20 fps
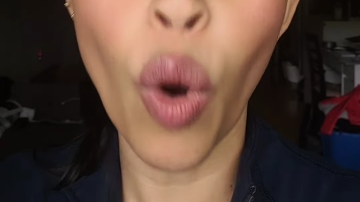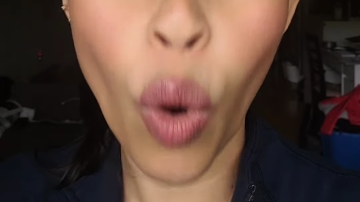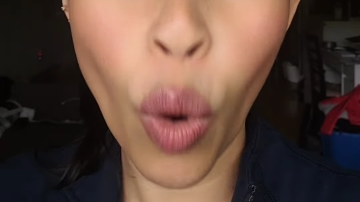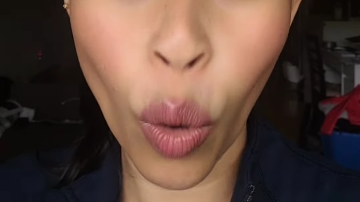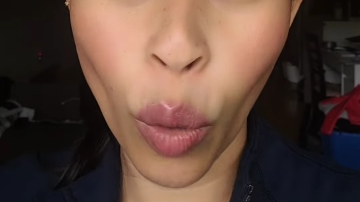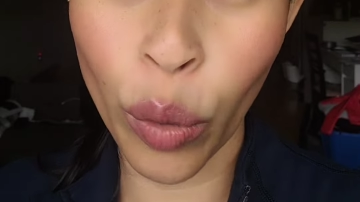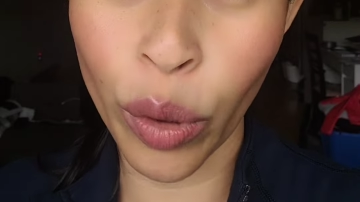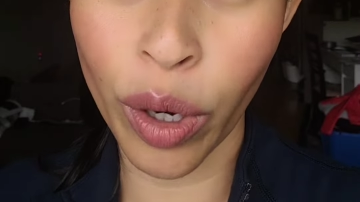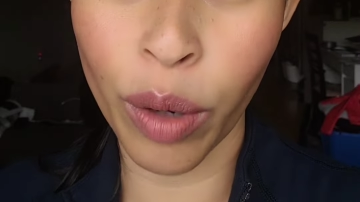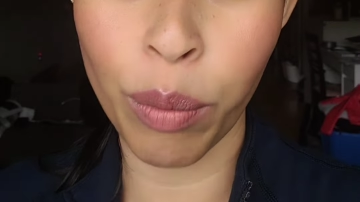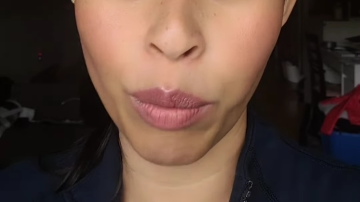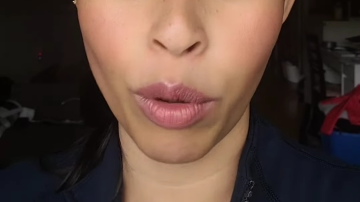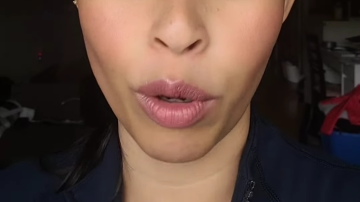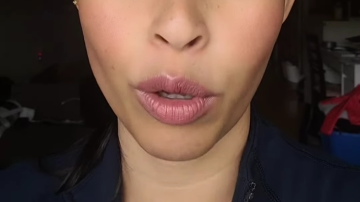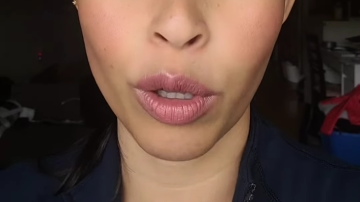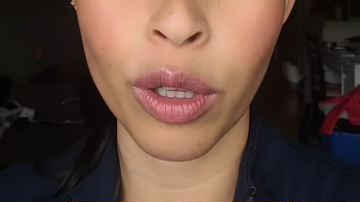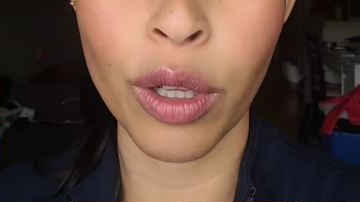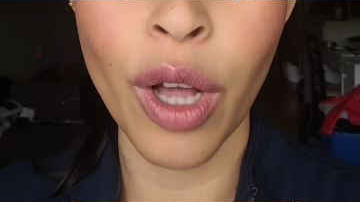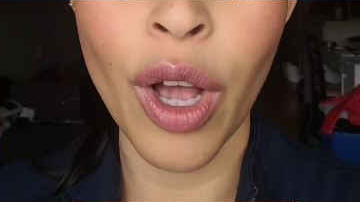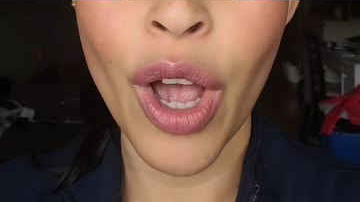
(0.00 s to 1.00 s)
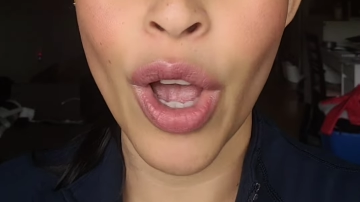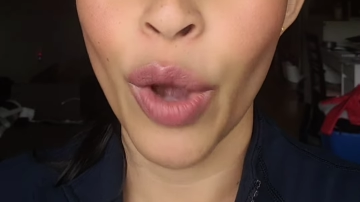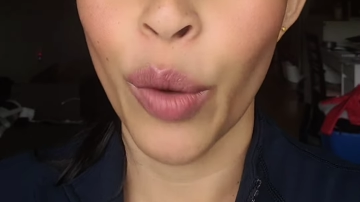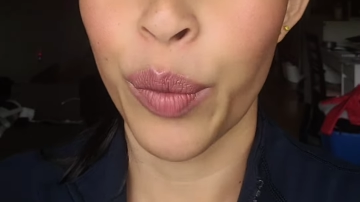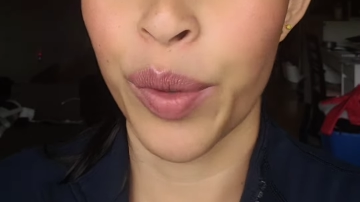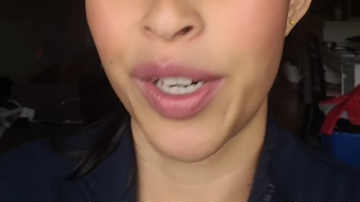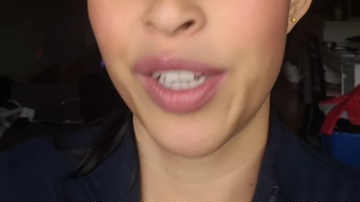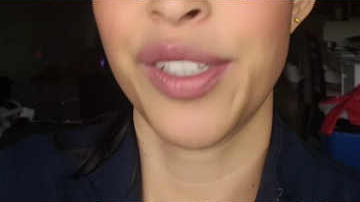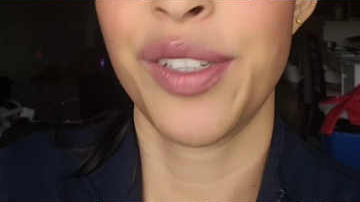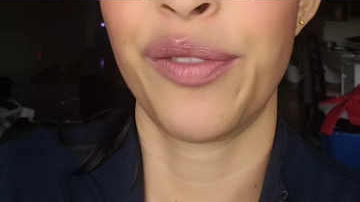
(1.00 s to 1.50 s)
horrible.
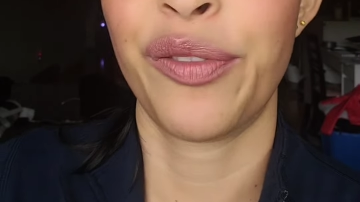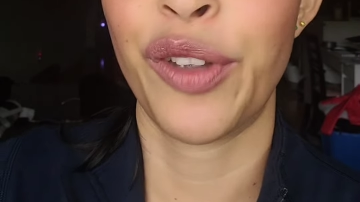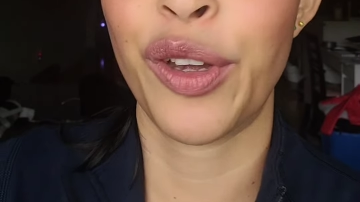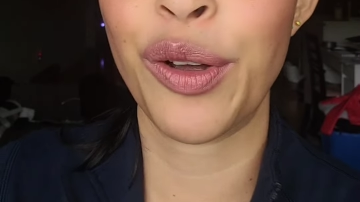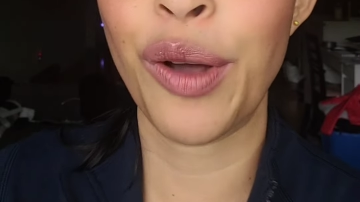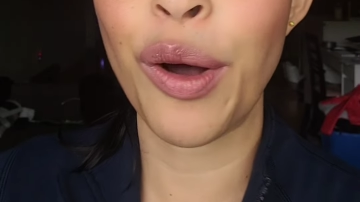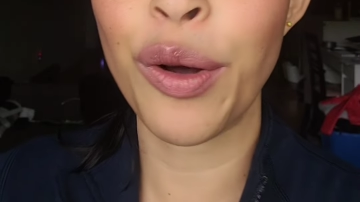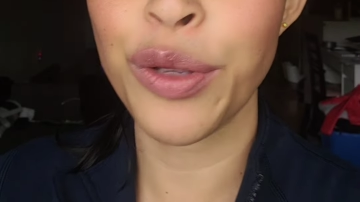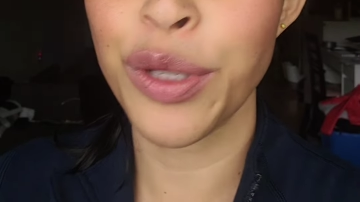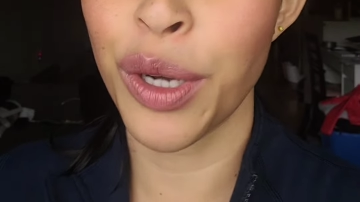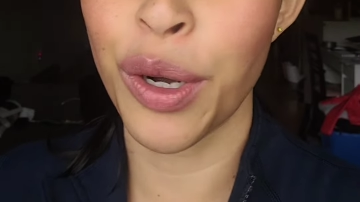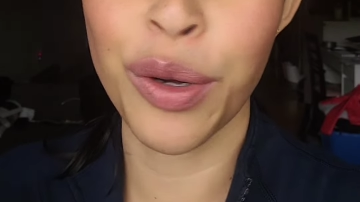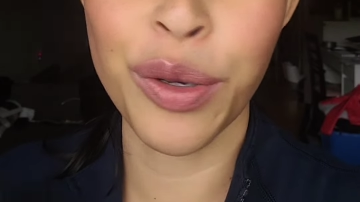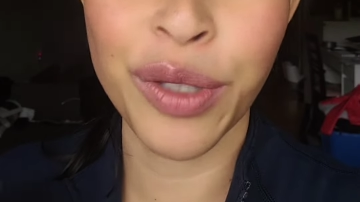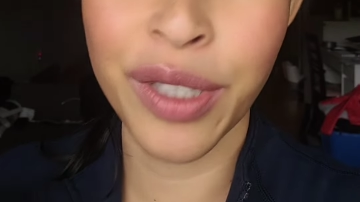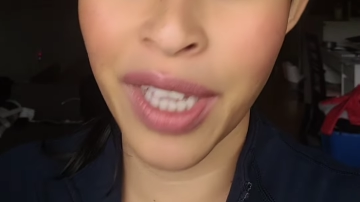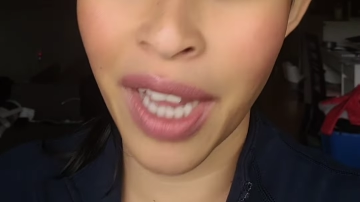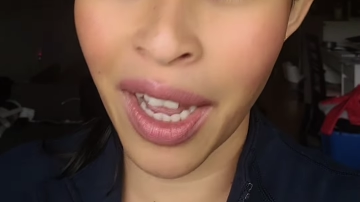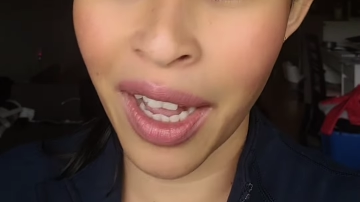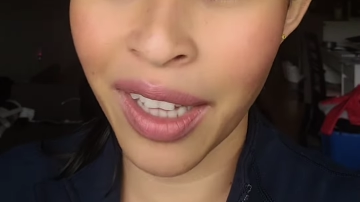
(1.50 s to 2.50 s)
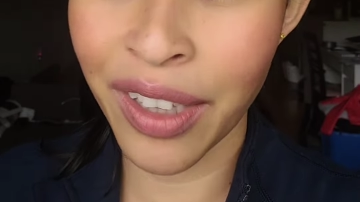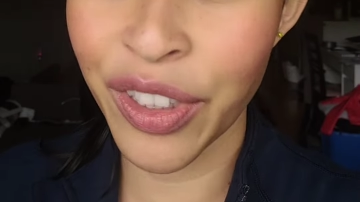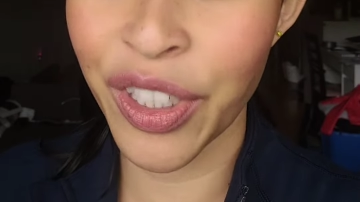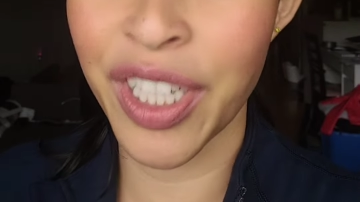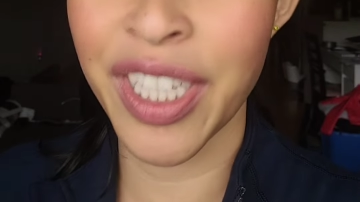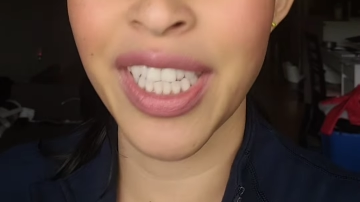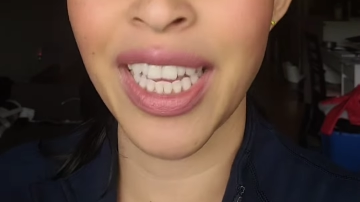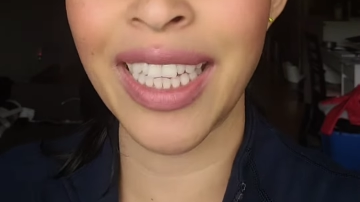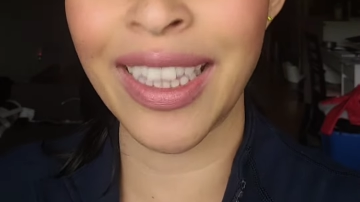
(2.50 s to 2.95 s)
Whereas if you go to a hotel, there's